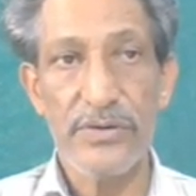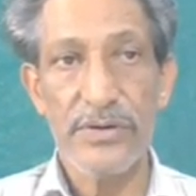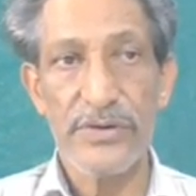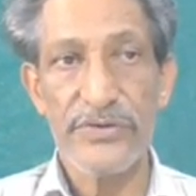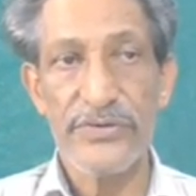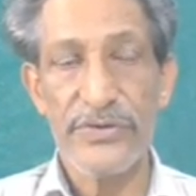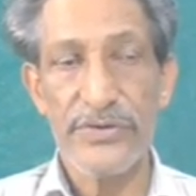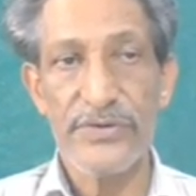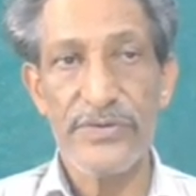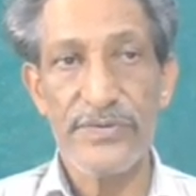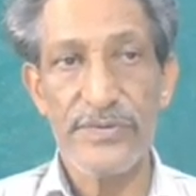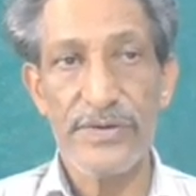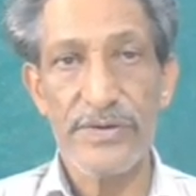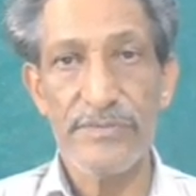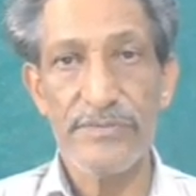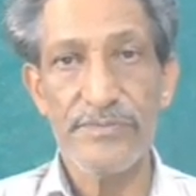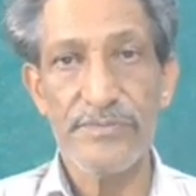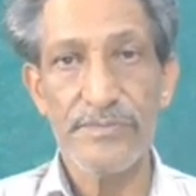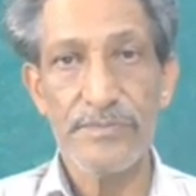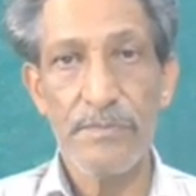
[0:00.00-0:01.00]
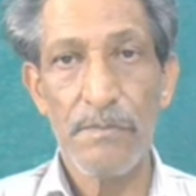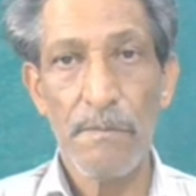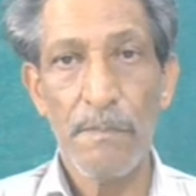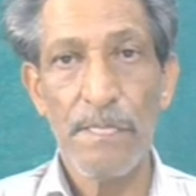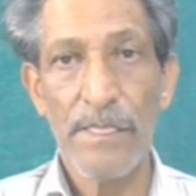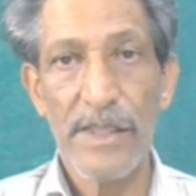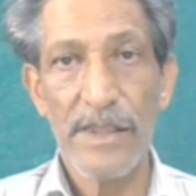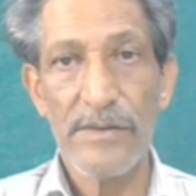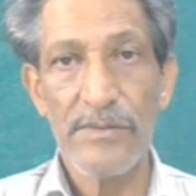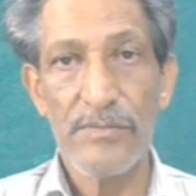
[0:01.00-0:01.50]
sort of a
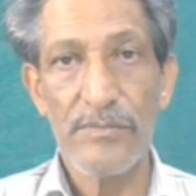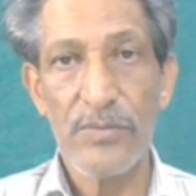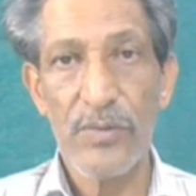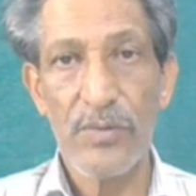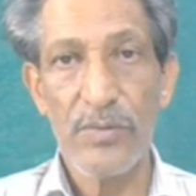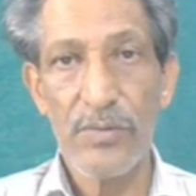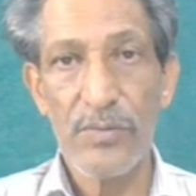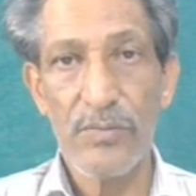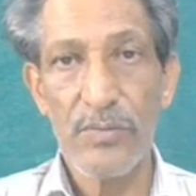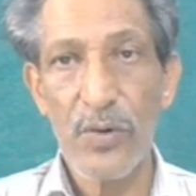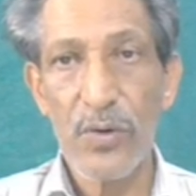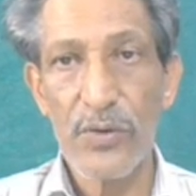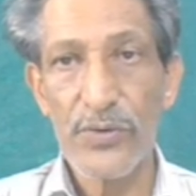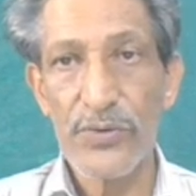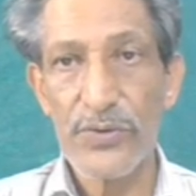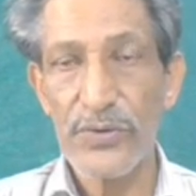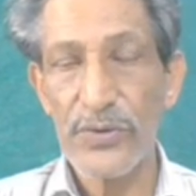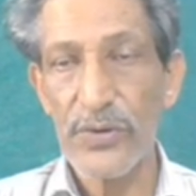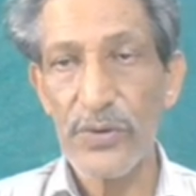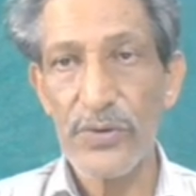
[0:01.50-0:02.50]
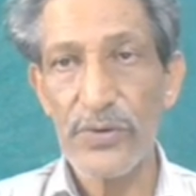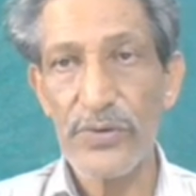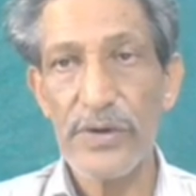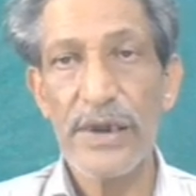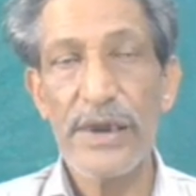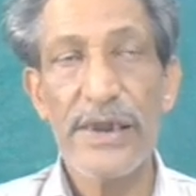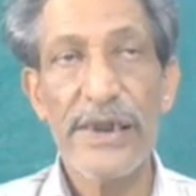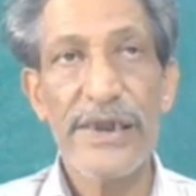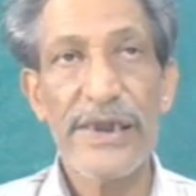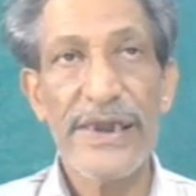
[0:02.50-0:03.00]
more to your
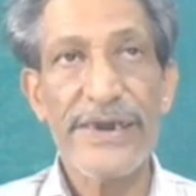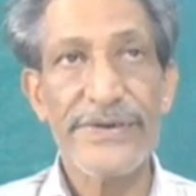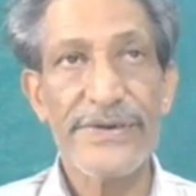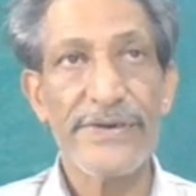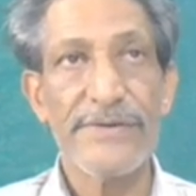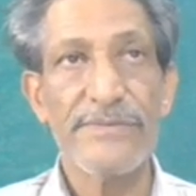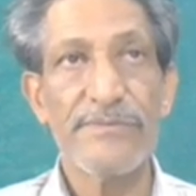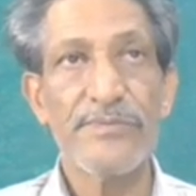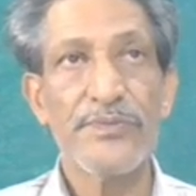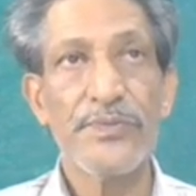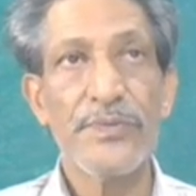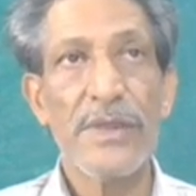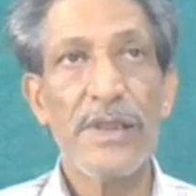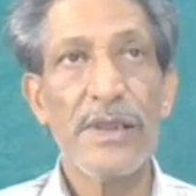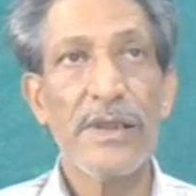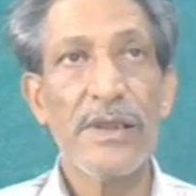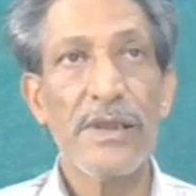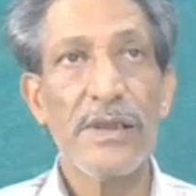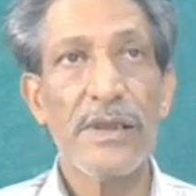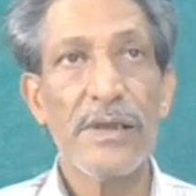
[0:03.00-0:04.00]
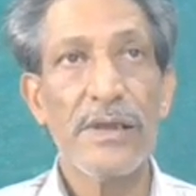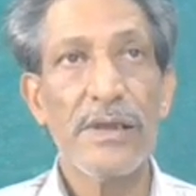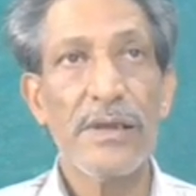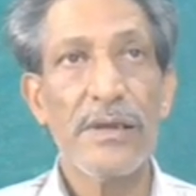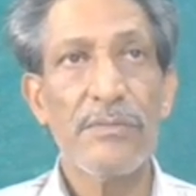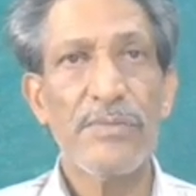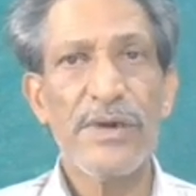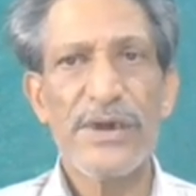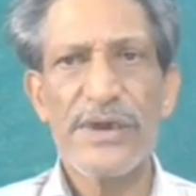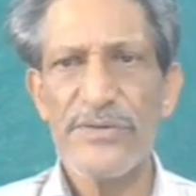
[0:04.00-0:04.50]
letter.
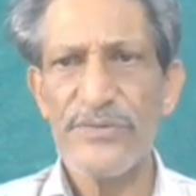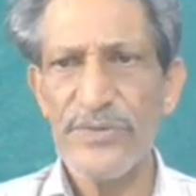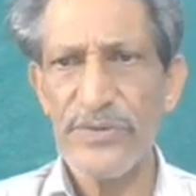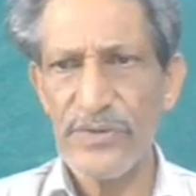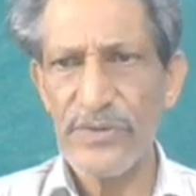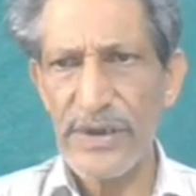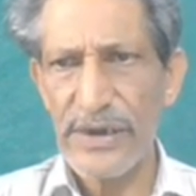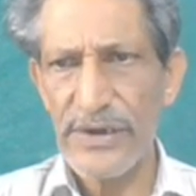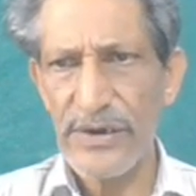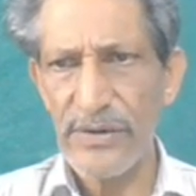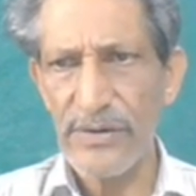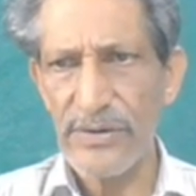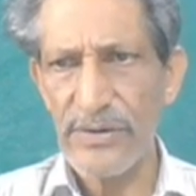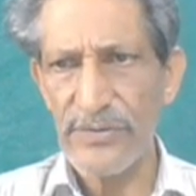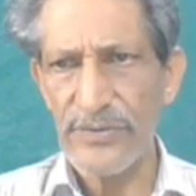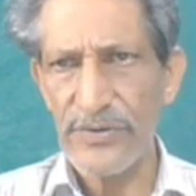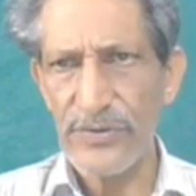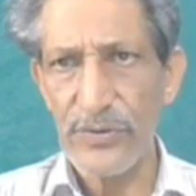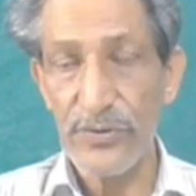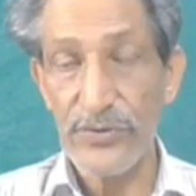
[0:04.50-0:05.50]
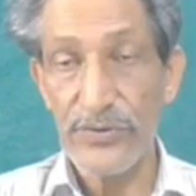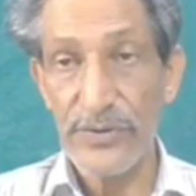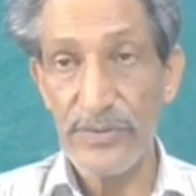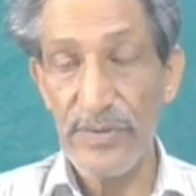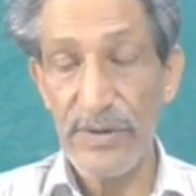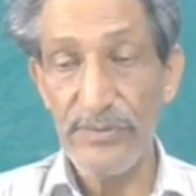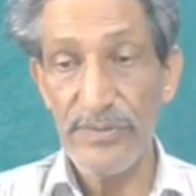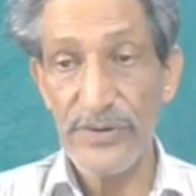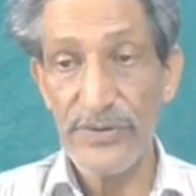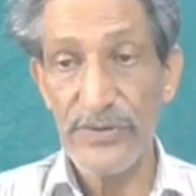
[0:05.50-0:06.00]
But if you don't
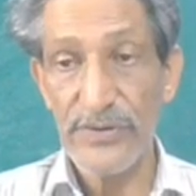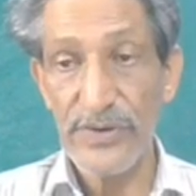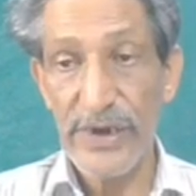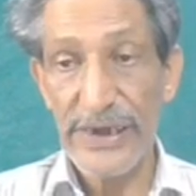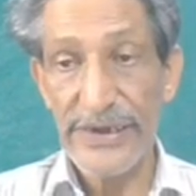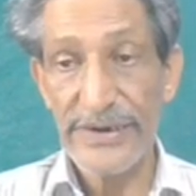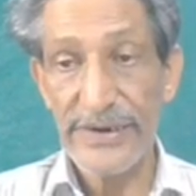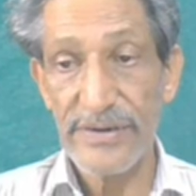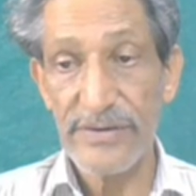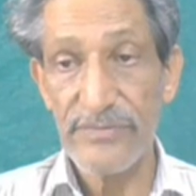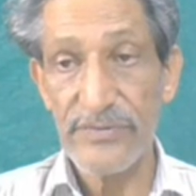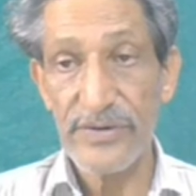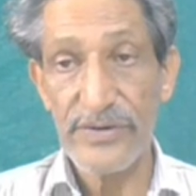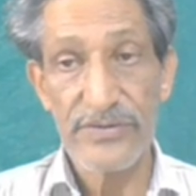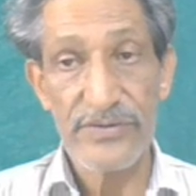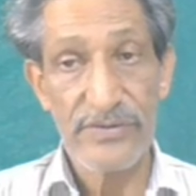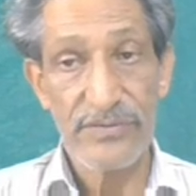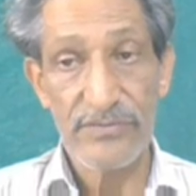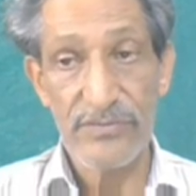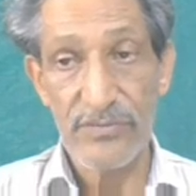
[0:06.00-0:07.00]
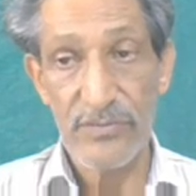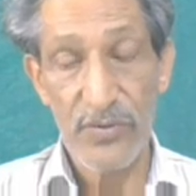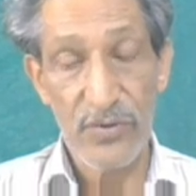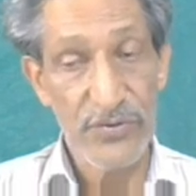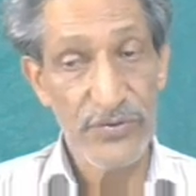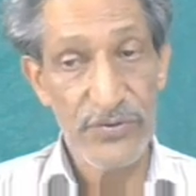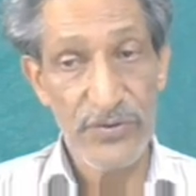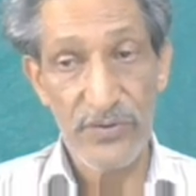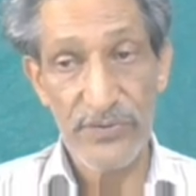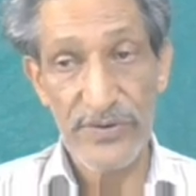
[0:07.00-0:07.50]
remember to write it, which
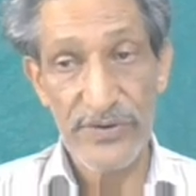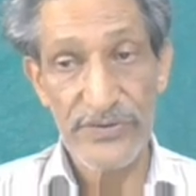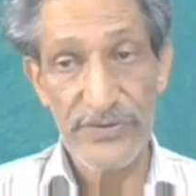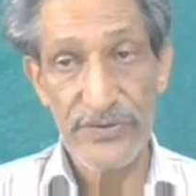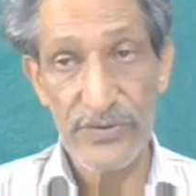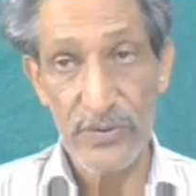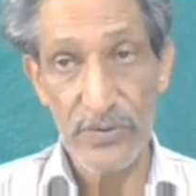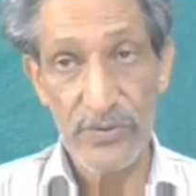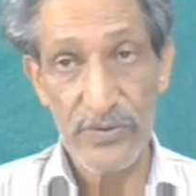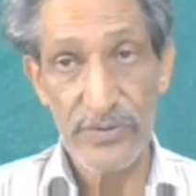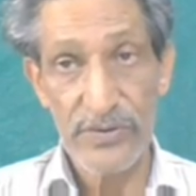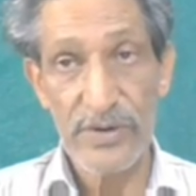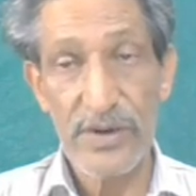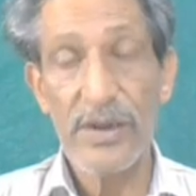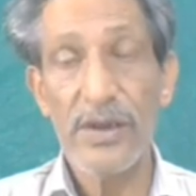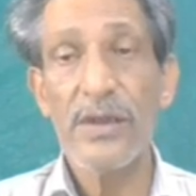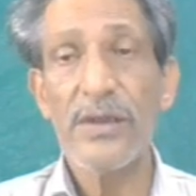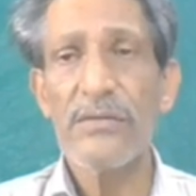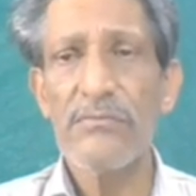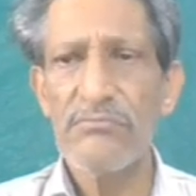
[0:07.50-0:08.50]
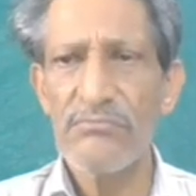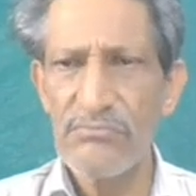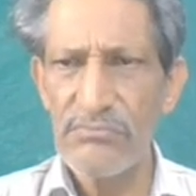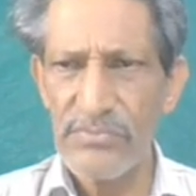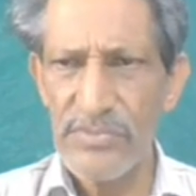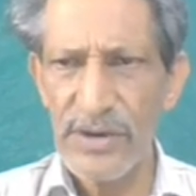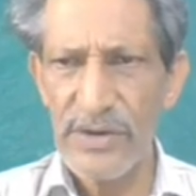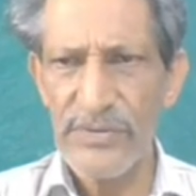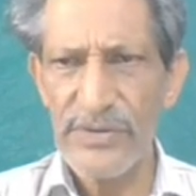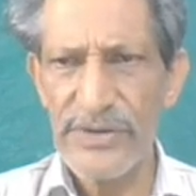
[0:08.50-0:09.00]
most of us don't,
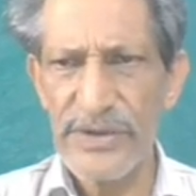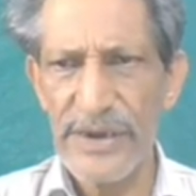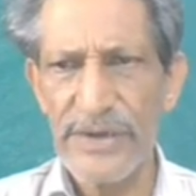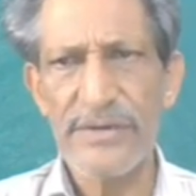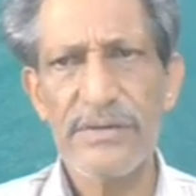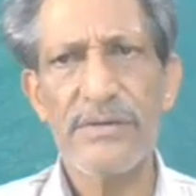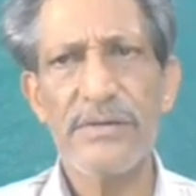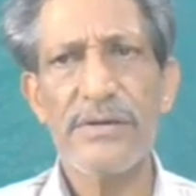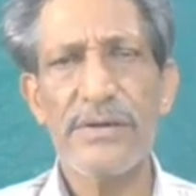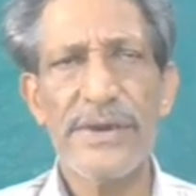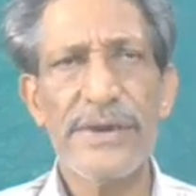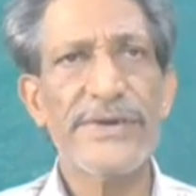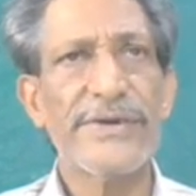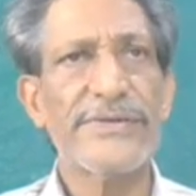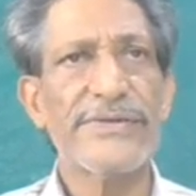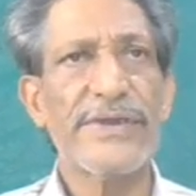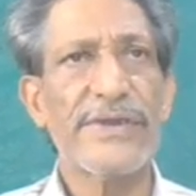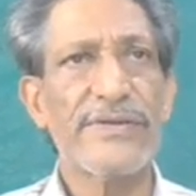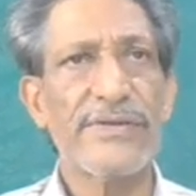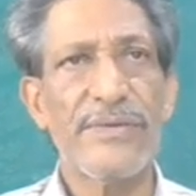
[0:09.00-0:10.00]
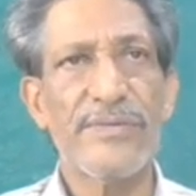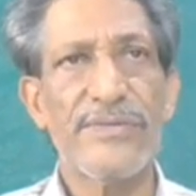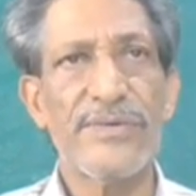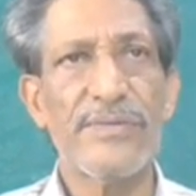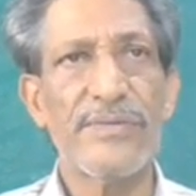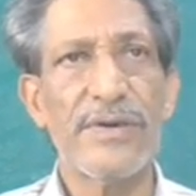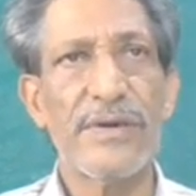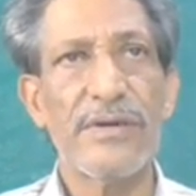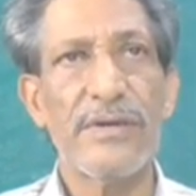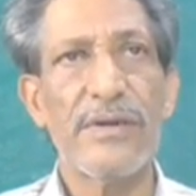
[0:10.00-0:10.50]
even then it is
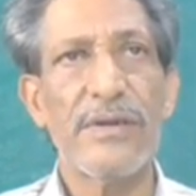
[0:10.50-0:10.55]
acceptable.